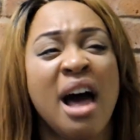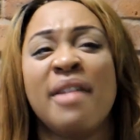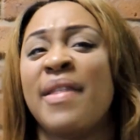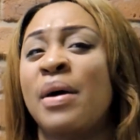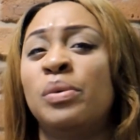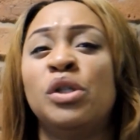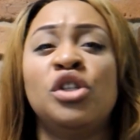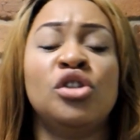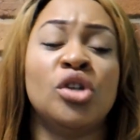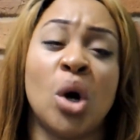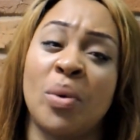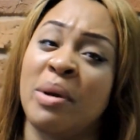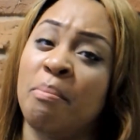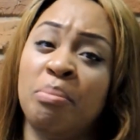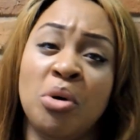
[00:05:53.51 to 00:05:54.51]
And that was
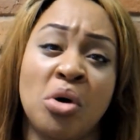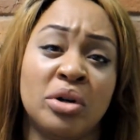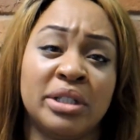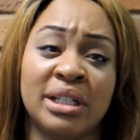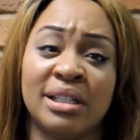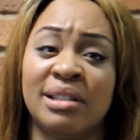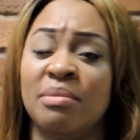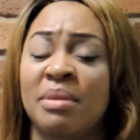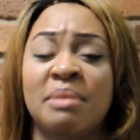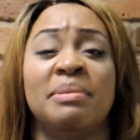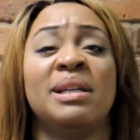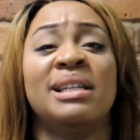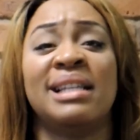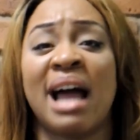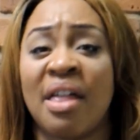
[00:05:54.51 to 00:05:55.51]
so important to me,
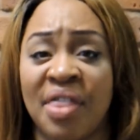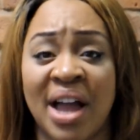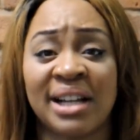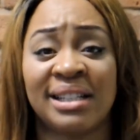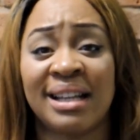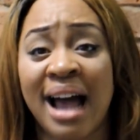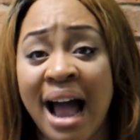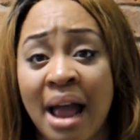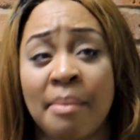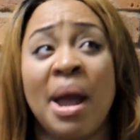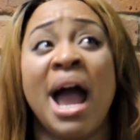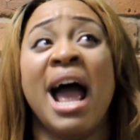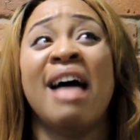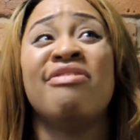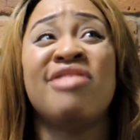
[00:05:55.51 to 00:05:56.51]
because at that time,
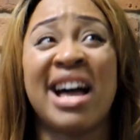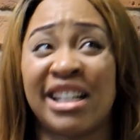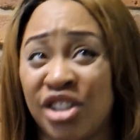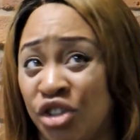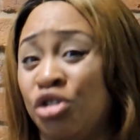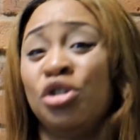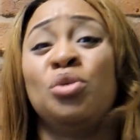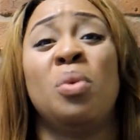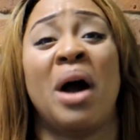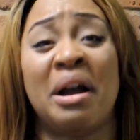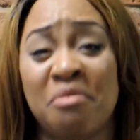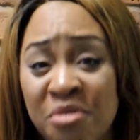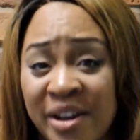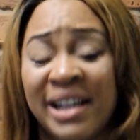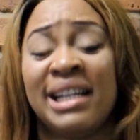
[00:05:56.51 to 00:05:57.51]
that's just what
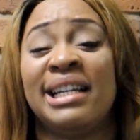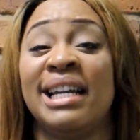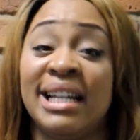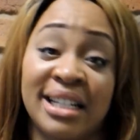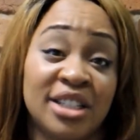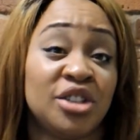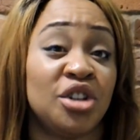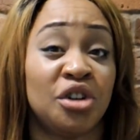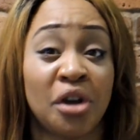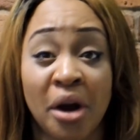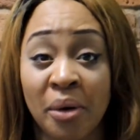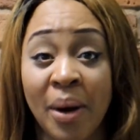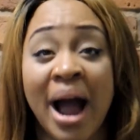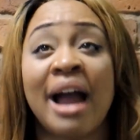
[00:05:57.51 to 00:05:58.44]
I really needed to know.